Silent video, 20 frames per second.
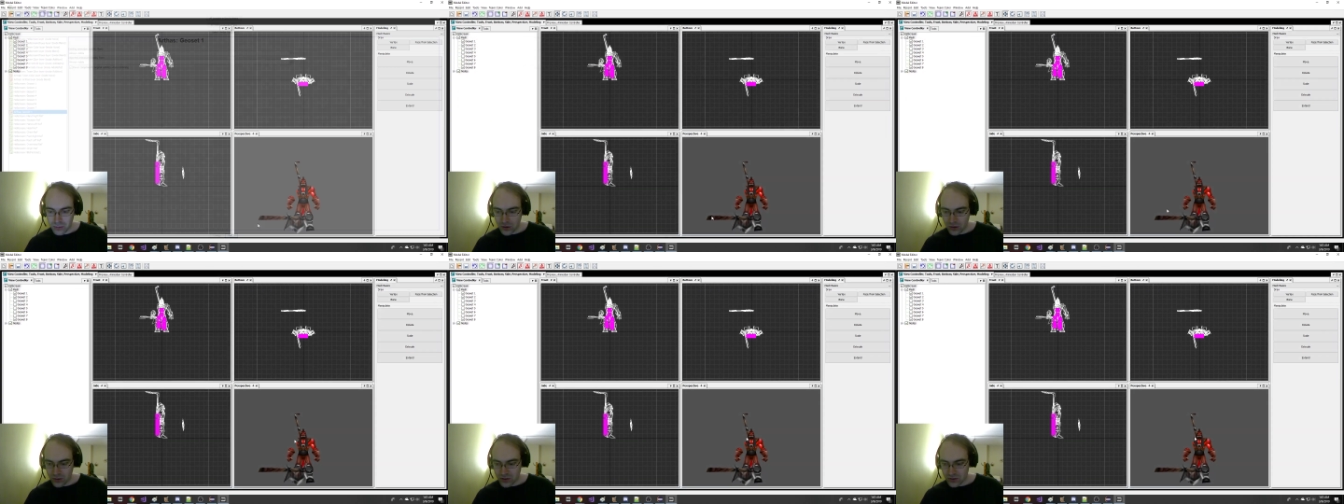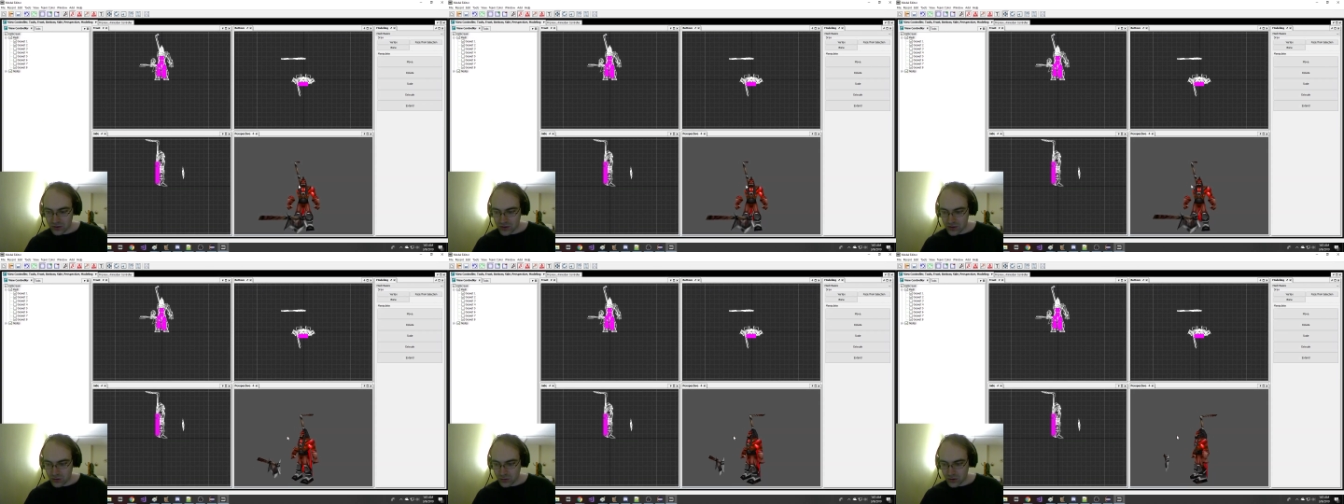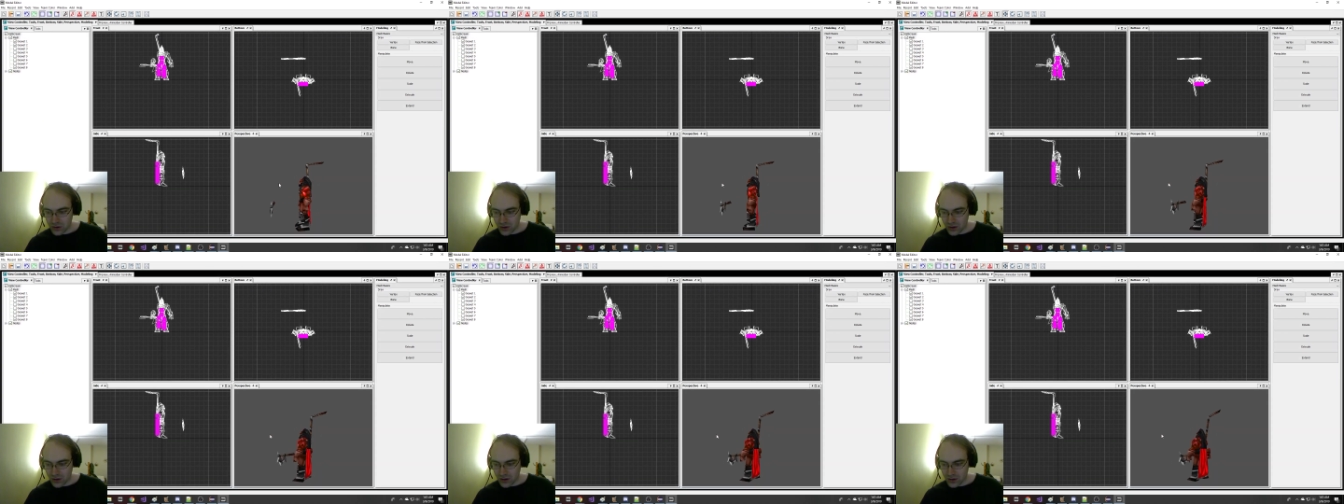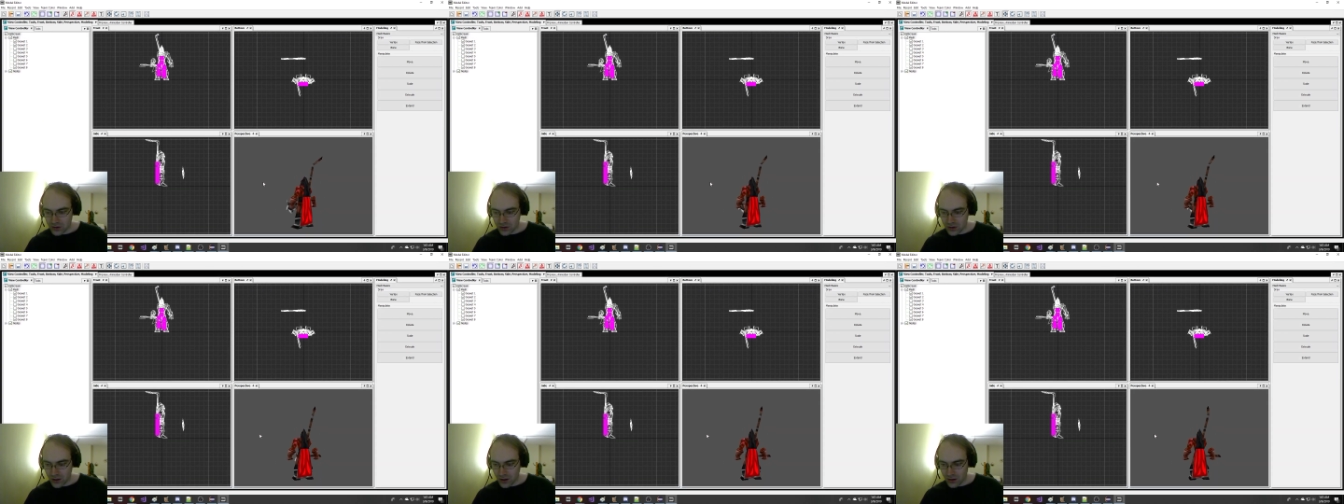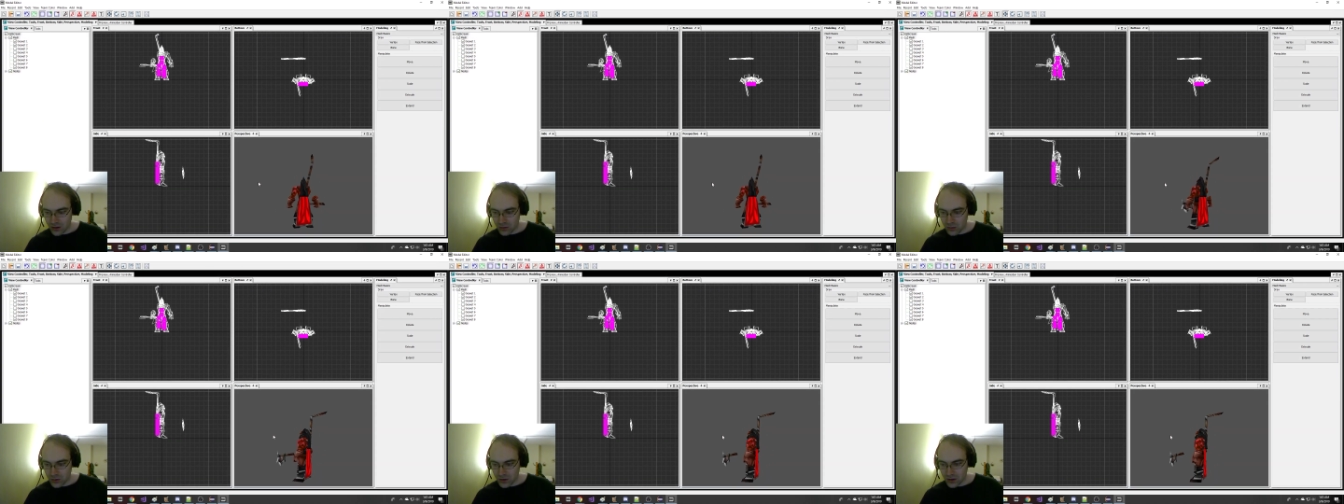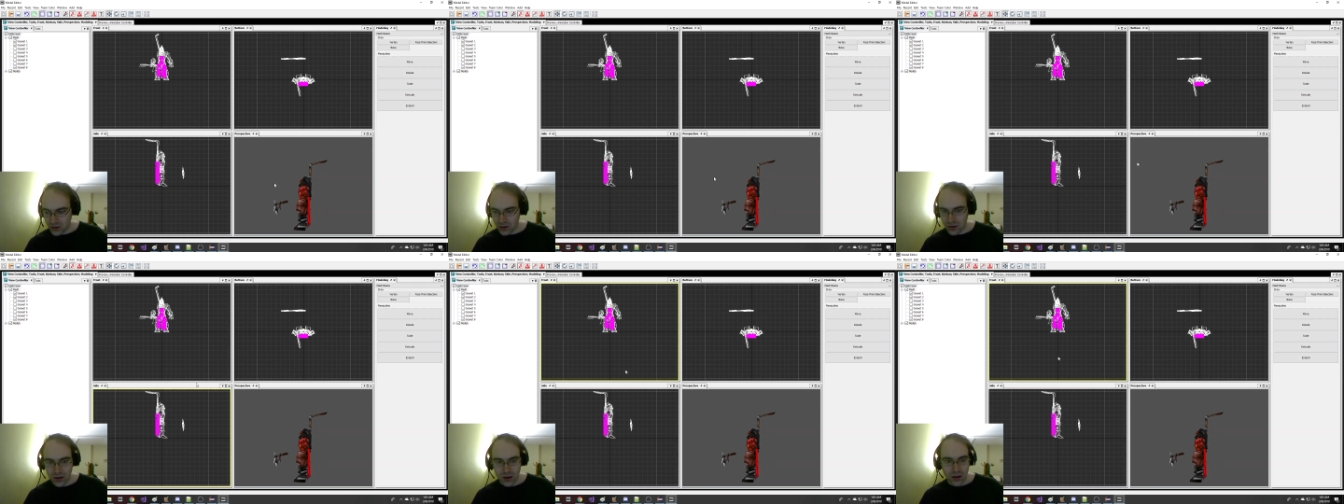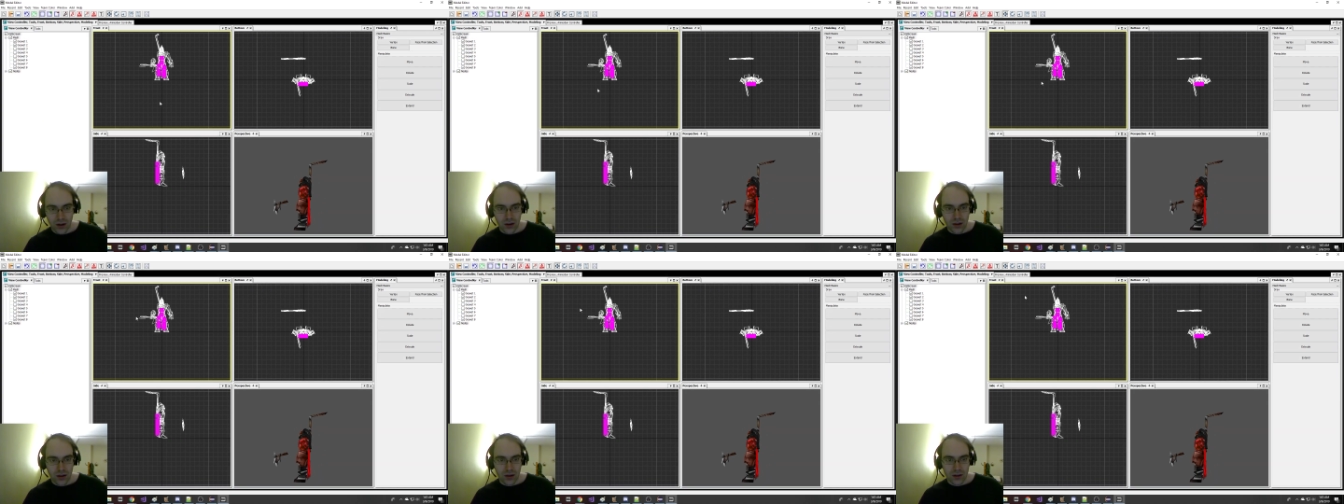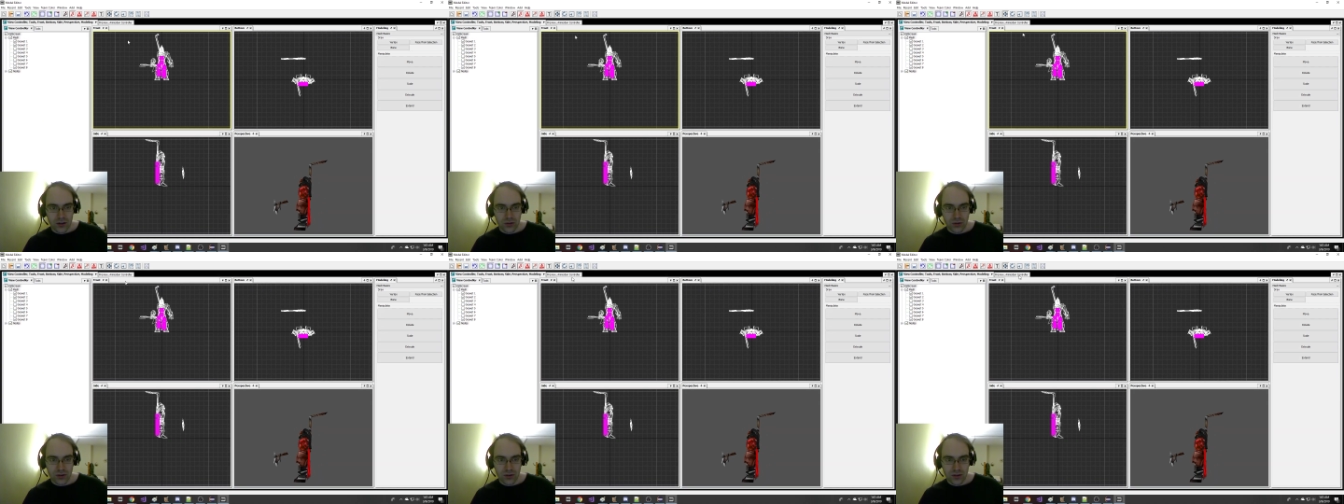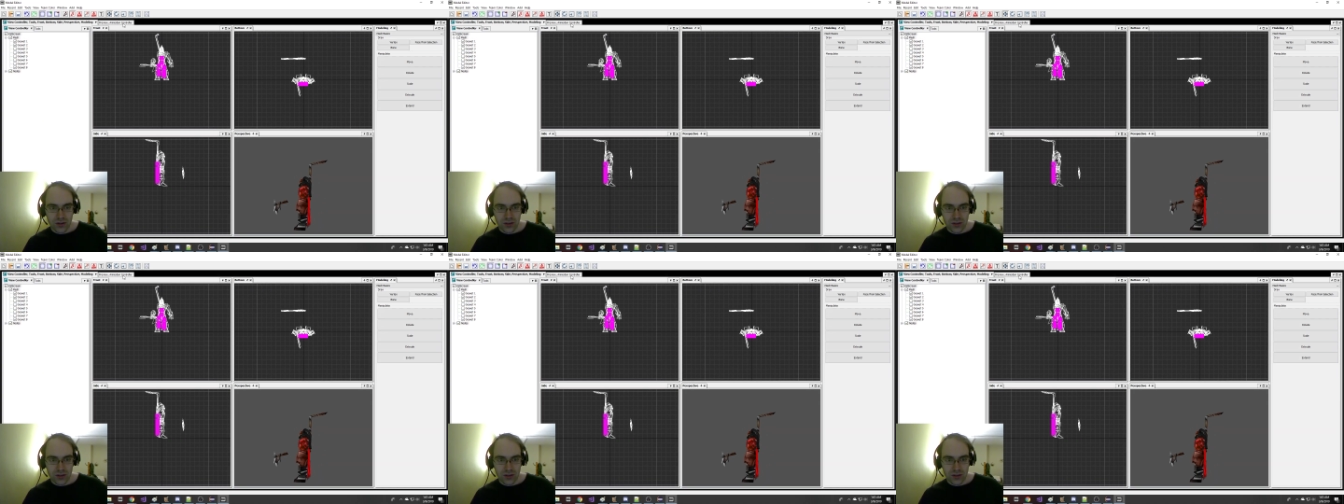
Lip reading: always visible then. That ought to be good. So as you can